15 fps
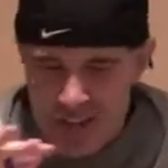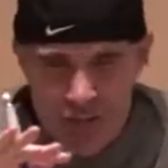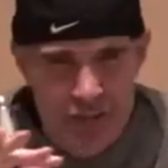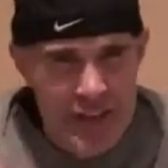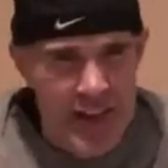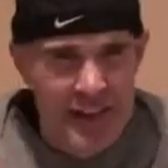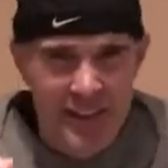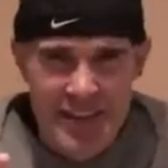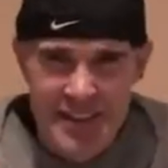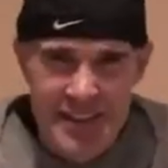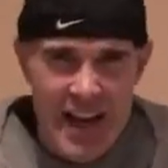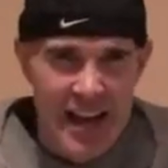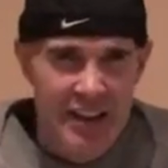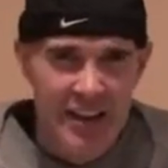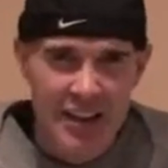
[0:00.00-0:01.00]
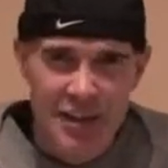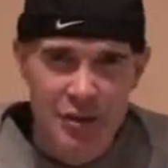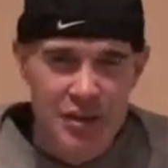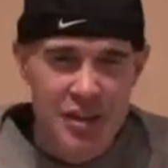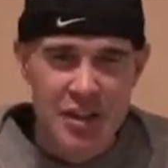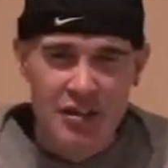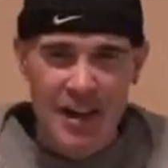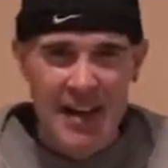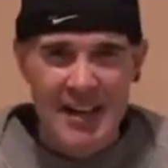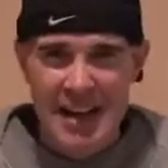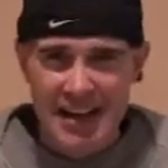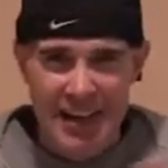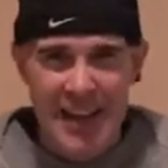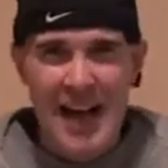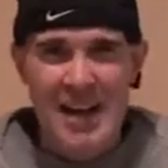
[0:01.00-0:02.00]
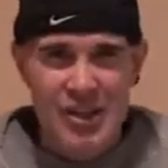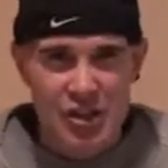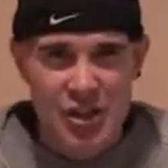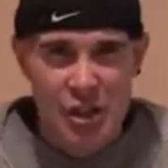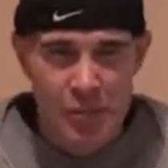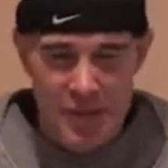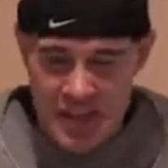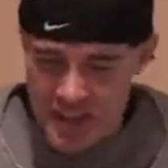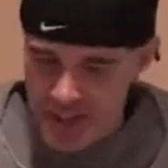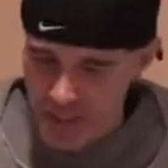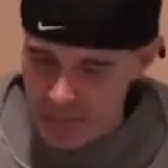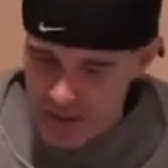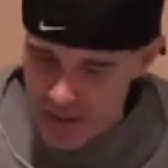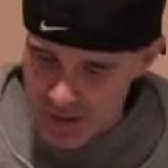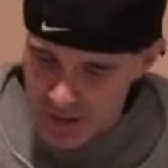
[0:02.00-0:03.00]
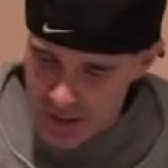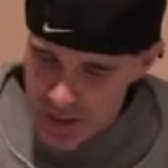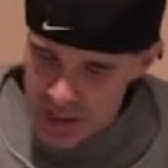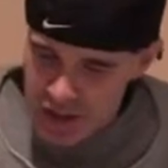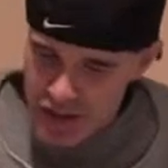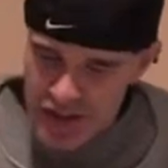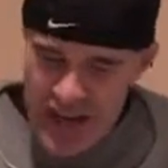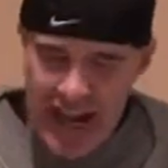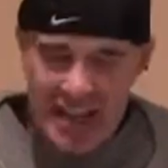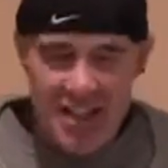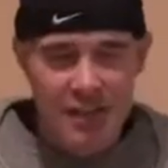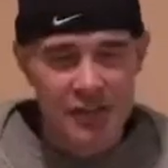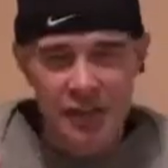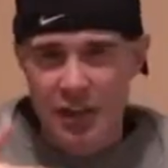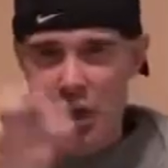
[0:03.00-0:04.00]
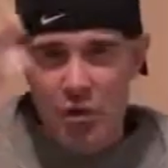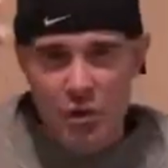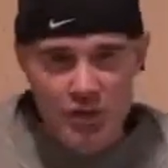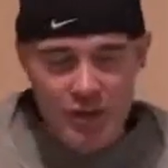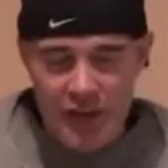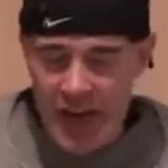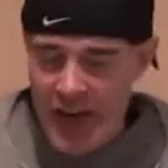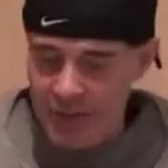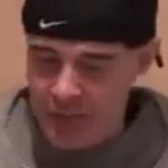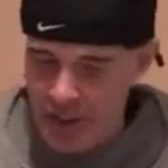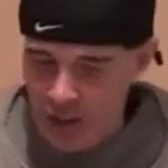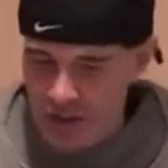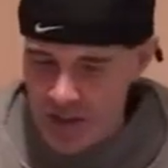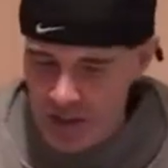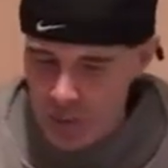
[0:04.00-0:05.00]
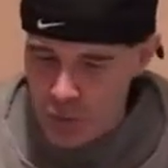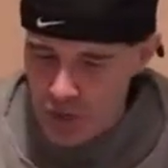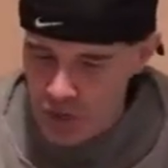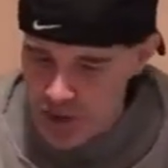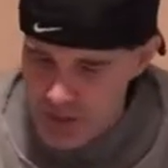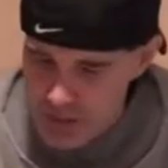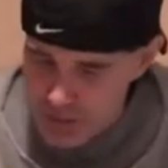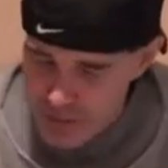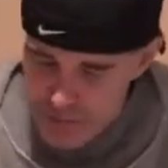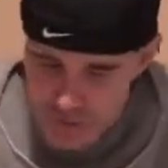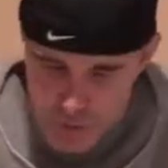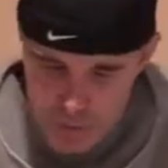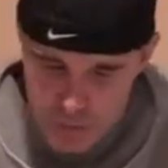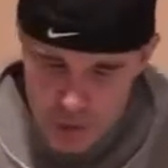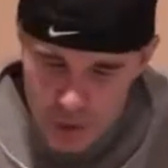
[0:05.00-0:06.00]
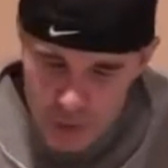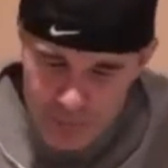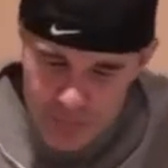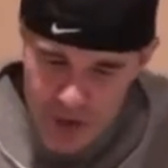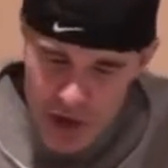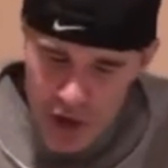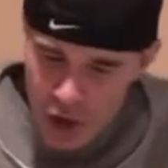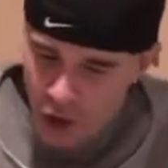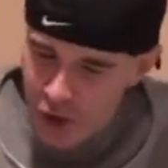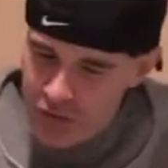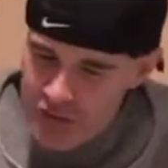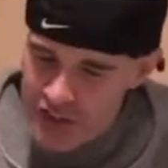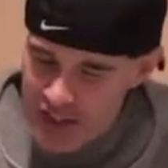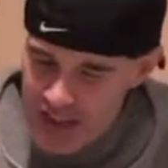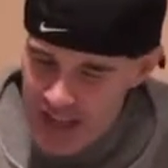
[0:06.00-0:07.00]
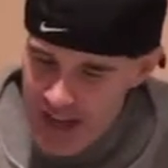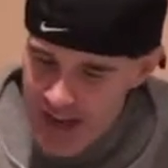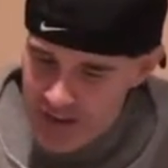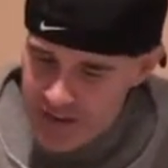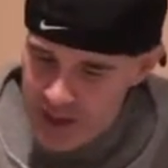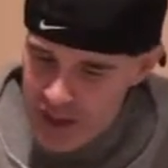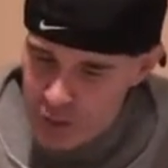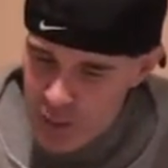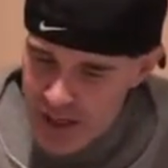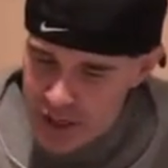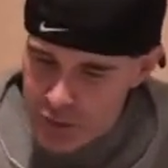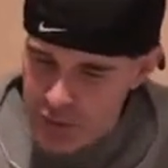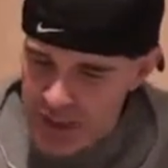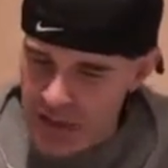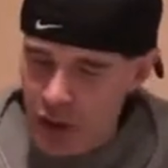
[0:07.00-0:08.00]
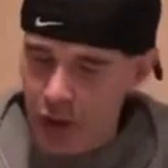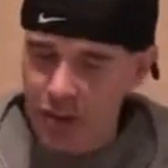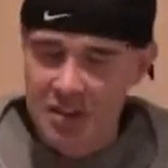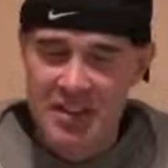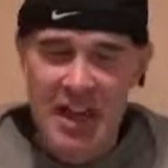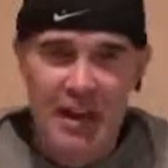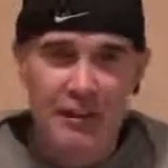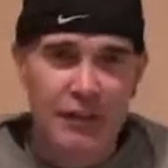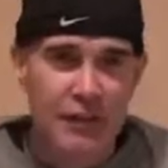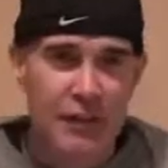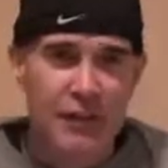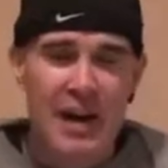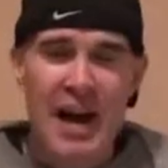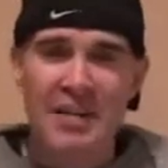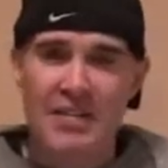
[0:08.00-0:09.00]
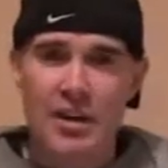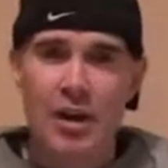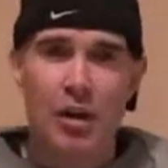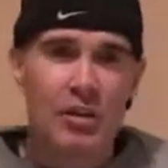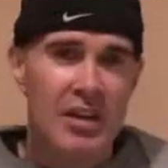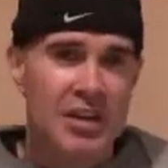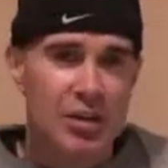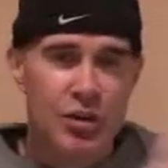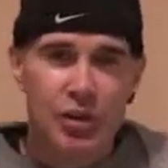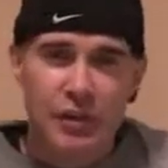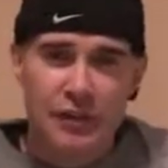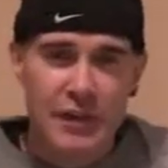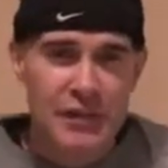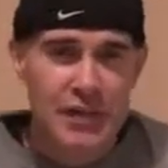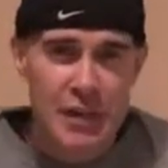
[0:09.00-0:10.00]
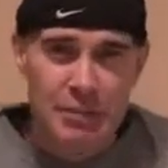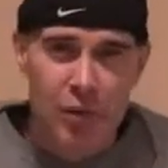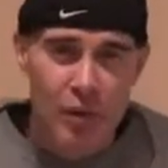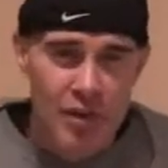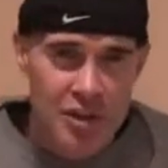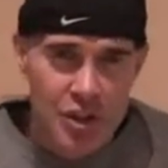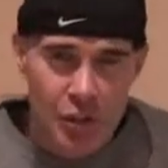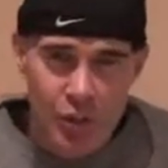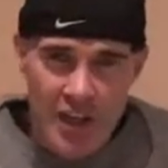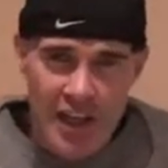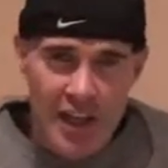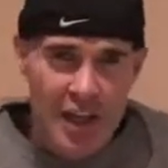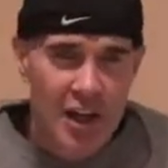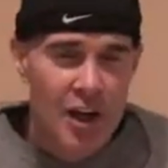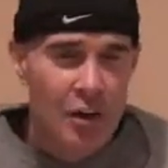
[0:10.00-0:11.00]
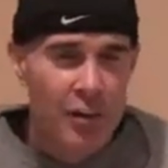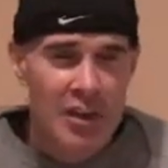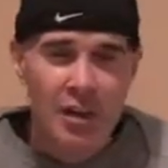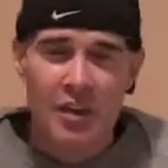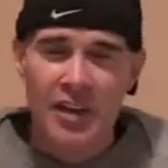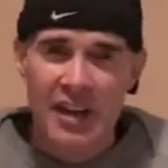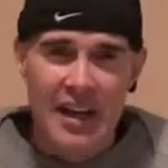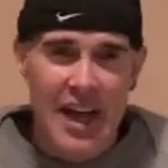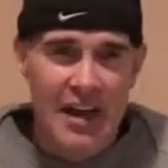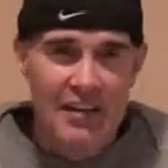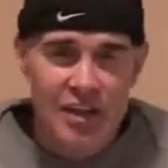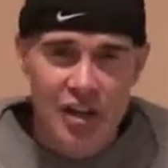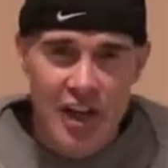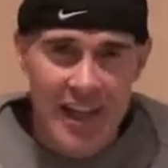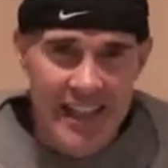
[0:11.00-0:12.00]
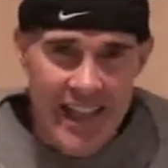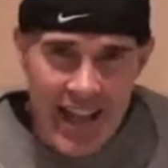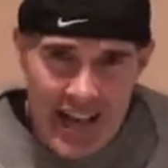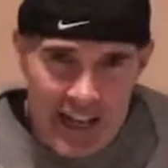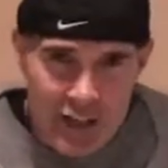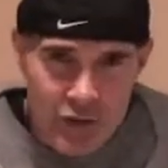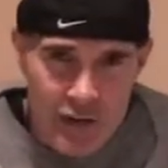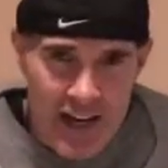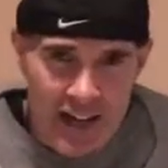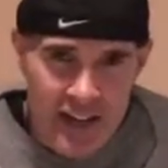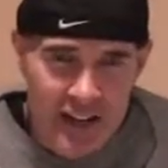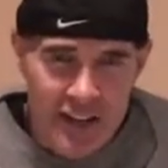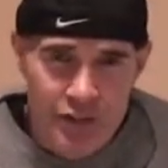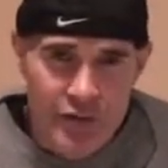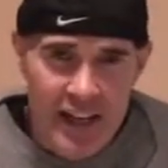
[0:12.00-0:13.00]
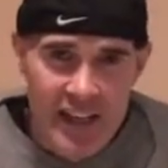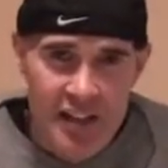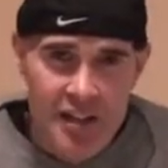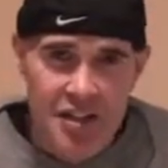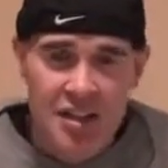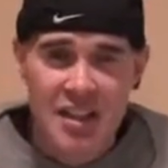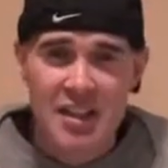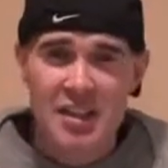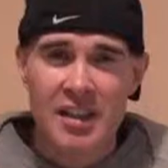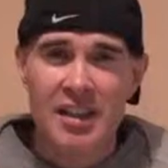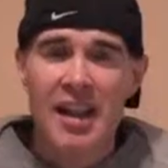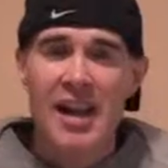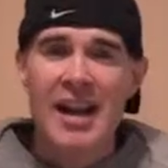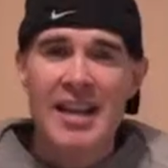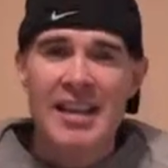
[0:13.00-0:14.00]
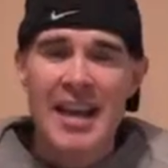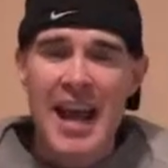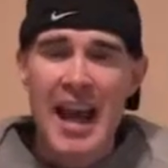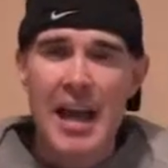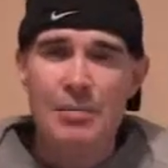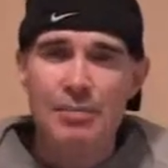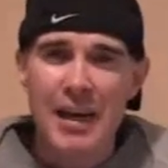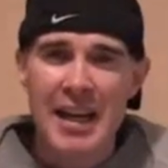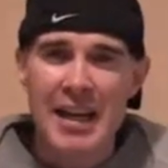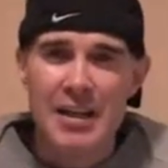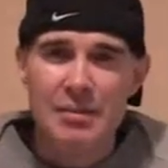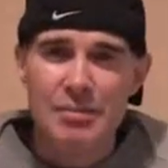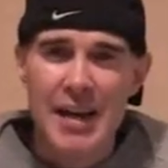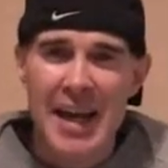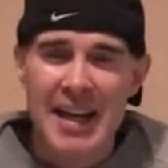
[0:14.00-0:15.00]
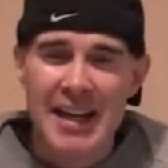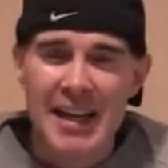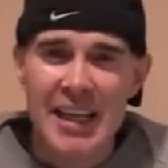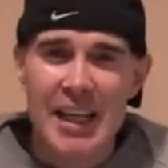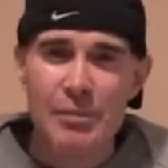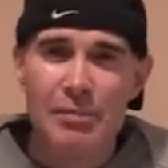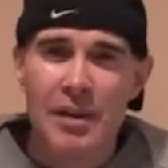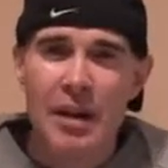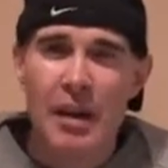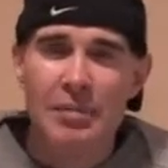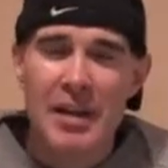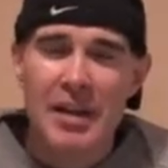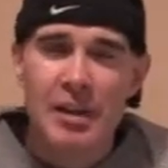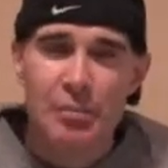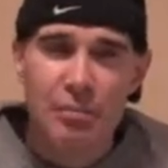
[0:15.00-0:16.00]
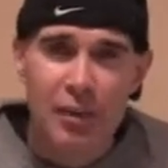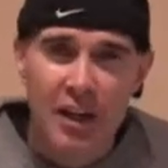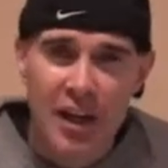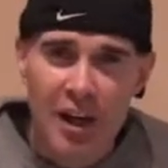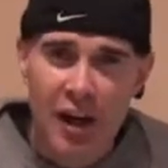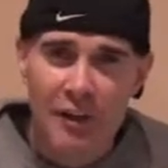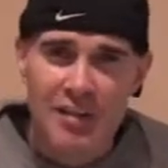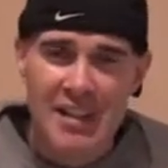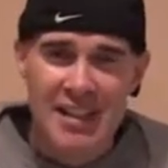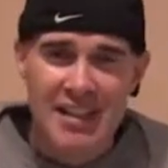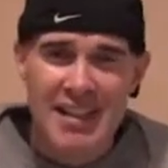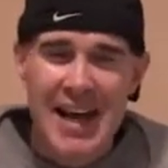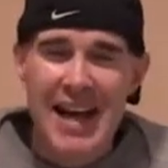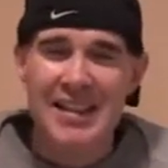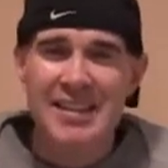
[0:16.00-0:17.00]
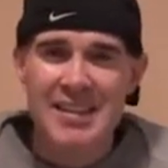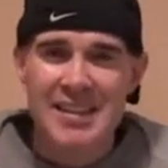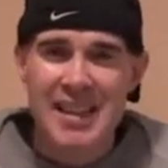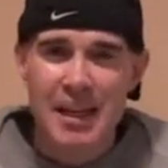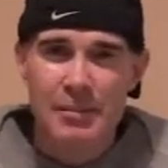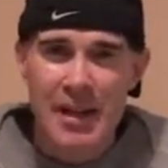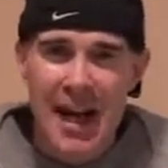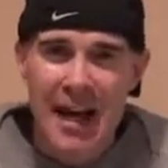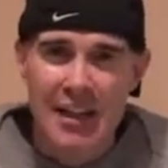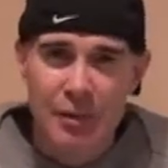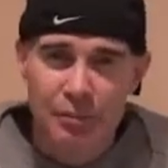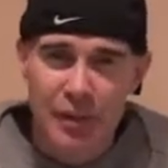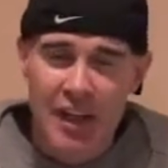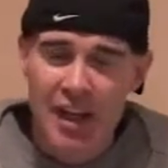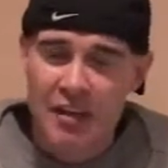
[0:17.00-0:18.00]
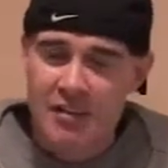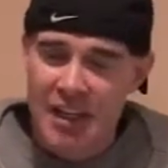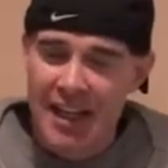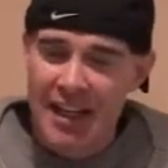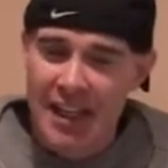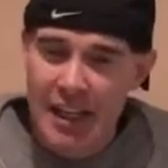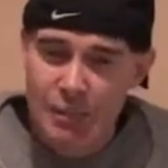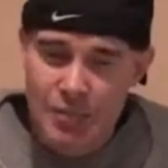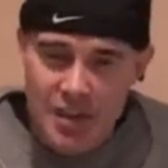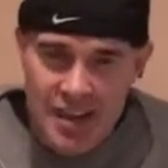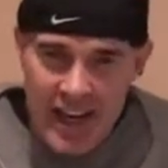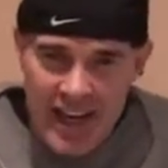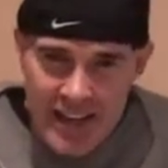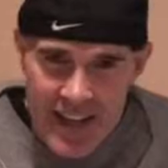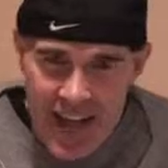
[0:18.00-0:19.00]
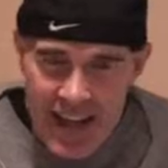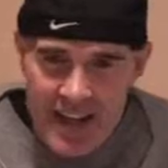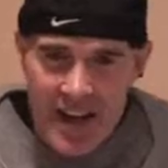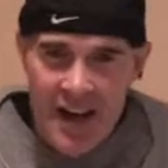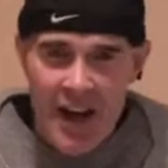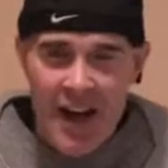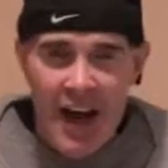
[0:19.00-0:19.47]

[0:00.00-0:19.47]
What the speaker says: Very down on Houston right now. They got to show me something. Jacksonville 0-5. We know they're the worst team in football. Over to the AFC West we go. Denver 5-0. They score 50 points a week. We know they're going to have a gigantic record in the regular season. Can Peyton Manning keep it up in the playoffs? He's not the same guy in the playoffs. I keep saying that.